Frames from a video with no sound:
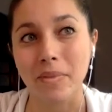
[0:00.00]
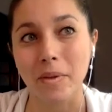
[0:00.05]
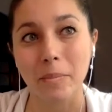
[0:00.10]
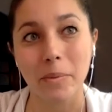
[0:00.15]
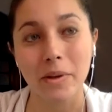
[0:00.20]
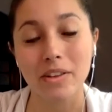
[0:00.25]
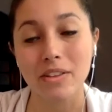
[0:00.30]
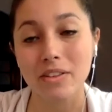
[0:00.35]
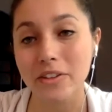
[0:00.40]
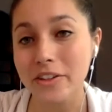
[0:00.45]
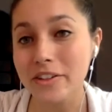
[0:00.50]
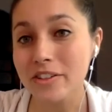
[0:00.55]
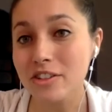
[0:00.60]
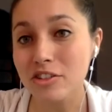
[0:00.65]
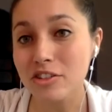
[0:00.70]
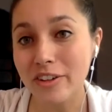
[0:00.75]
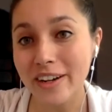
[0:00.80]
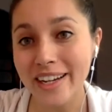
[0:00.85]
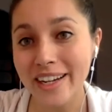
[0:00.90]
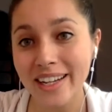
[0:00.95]
But
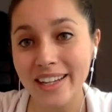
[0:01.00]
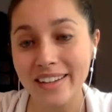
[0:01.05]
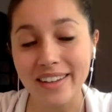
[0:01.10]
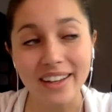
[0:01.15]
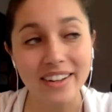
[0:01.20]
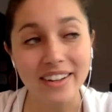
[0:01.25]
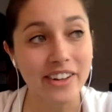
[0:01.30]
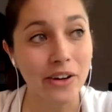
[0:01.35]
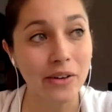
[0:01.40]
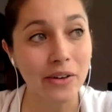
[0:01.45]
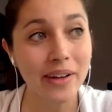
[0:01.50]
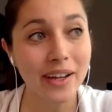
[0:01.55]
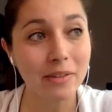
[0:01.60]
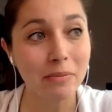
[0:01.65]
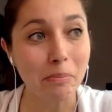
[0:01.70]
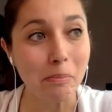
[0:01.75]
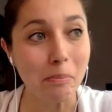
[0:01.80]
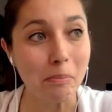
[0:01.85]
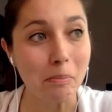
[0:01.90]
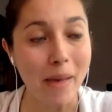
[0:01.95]
just train it, and don't
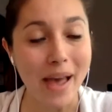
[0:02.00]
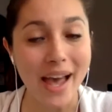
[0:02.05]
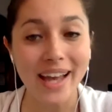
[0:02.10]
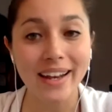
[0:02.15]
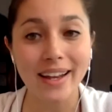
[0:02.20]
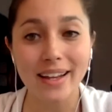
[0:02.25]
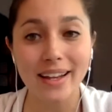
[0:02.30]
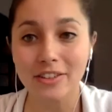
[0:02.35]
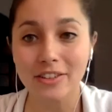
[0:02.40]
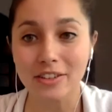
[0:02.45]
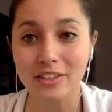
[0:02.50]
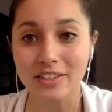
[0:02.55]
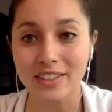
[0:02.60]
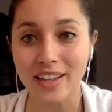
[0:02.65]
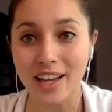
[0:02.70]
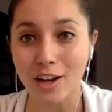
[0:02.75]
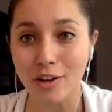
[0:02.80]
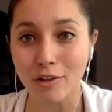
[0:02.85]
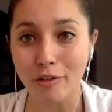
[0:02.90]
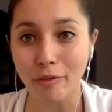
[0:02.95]
get mad at
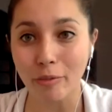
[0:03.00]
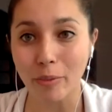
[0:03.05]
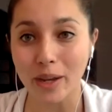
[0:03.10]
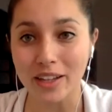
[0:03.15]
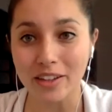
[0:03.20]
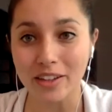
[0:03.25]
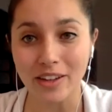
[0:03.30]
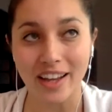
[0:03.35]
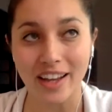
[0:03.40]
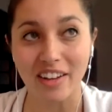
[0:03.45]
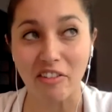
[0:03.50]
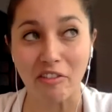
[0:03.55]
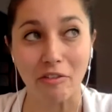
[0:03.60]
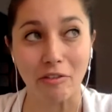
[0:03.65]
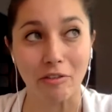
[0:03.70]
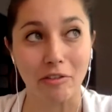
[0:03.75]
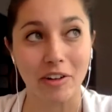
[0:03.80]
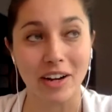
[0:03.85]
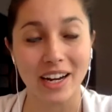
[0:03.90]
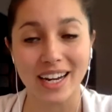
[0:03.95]
yourself when you had a
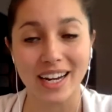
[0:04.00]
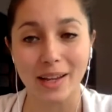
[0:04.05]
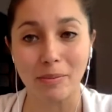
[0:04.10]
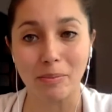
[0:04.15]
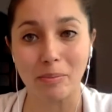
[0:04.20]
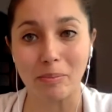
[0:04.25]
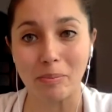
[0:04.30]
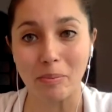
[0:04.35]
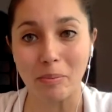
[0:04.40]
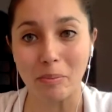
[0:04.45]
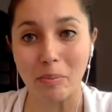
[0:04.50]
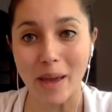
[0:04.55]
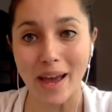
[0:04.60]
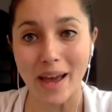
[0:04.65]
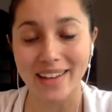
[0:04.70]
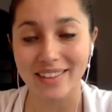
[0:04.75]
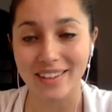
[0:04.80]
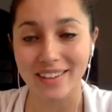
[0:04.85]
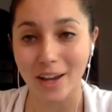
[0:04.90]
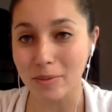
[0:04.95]
really
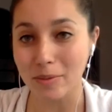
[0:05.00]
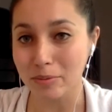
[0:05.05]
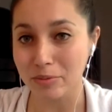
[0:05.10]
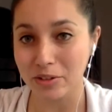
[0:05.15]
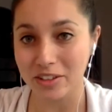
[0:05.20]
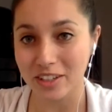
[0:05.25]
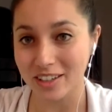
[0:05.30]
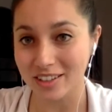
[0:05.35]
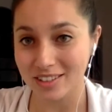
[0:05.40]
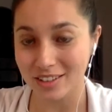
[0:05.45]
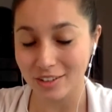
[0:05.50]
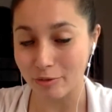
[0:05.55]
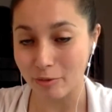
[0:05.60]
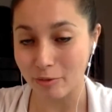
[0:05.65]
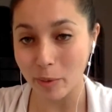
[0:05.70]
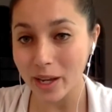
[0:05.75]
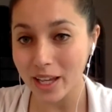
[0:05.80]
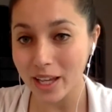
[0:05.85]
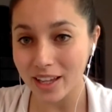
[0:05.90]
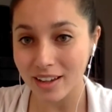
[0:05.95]
bad, unproductive
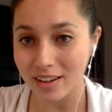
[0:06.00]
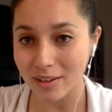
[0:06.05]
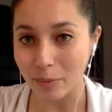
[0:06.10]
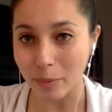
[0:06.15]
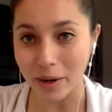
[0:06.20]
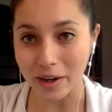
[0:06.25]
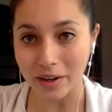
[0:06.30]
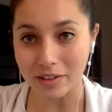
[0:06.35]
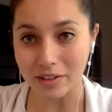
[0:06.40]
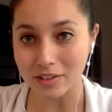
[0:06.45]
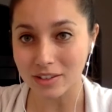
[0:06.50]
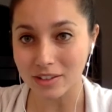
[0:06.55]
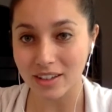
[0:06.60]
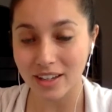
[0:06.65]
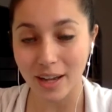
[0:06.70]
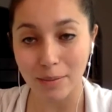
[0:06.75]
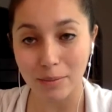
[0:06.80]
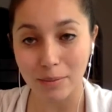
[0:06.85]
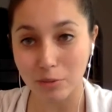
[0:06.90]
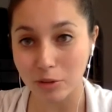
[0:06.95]
week where you just
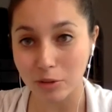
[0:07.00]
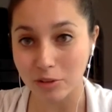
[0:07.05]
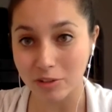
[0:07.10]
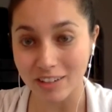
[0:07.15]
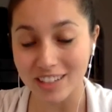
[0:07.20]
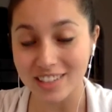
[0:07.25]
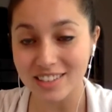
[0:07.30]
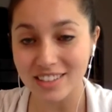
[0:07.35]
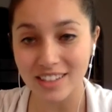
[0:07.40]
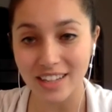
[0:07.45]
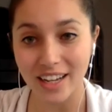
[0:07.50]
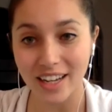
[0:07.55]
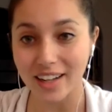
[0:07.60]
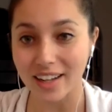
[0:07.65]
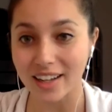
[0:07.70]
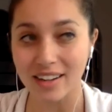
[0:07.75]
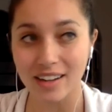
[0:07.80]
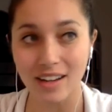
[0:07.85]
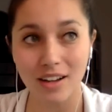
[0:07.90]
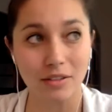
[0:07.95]
kept
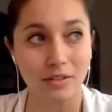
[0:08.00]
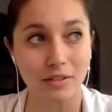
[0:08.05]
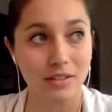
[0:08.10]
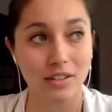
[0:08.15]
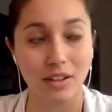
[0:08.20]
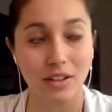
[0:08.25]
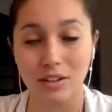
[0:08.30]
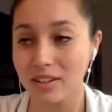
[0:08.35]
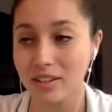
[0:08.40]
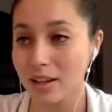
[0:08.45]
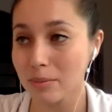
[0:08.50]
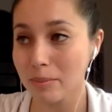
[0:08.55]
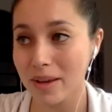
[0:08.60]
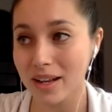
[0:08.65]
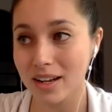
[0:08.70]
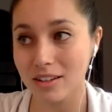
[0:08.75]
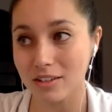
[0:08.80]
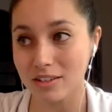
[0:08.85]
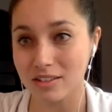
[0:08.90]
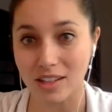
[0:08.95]
procrastinating. No, don't get
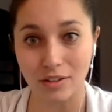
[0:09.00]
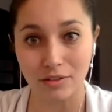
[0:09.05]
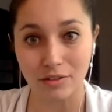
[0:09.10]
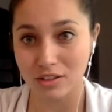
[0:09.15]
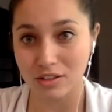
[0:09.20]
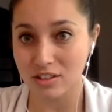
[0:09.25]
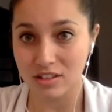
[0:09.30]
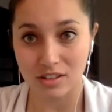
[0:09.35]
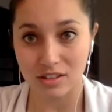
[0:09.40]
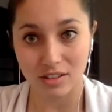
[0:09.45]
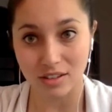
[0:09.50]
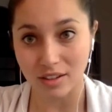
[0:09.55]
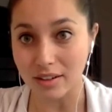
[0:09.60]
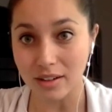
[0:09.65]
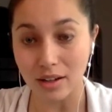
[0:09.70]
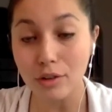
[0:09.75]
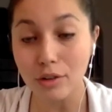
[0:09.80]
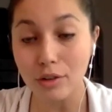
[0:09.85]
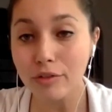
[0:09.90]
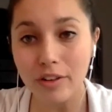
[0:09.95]
mad at yourself. Just
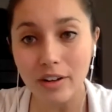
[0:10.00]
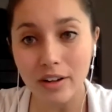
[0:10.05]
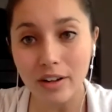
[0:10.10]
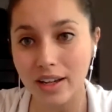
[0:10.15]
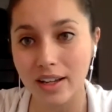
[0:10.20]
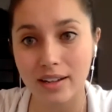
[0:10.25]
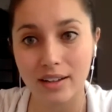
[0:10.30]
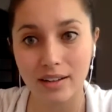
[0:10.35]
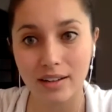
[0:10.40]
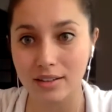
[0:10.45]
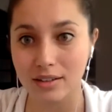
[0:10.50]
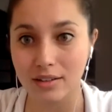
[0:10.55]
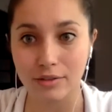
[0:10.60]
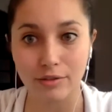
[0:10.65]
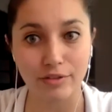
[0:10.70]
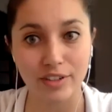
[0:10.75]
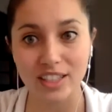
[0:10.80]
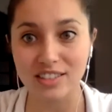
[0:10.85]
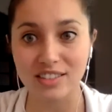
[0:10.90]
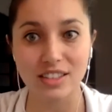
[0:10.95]
start over again. There's a
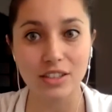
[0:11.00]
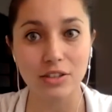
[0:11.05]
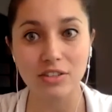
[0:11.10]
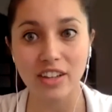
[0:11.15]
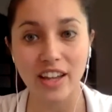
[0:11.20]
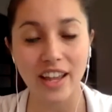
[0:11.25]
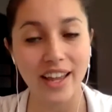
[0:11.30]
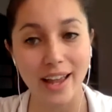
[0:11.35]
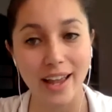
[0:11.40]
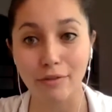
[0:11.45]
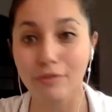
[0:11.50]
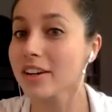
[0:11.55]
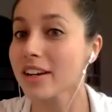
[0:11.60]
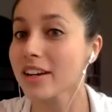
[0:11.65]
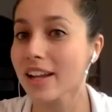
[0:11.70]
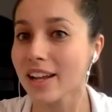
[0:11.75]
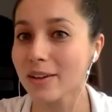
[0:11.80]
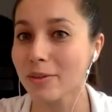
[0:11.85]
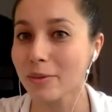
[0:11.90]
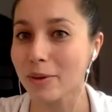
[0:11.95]
fresh new day every
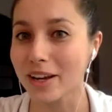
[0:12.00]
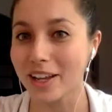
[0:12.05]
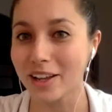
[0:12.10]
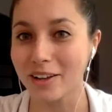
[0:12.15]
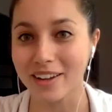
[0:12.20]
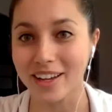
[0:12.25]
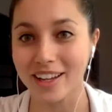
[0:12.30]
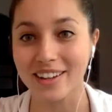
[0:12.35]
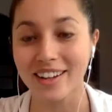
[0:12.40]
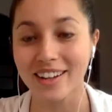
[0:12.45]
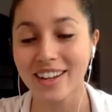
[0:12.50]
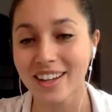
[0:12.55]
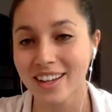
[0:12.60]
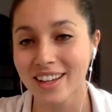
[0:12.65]
day where you can,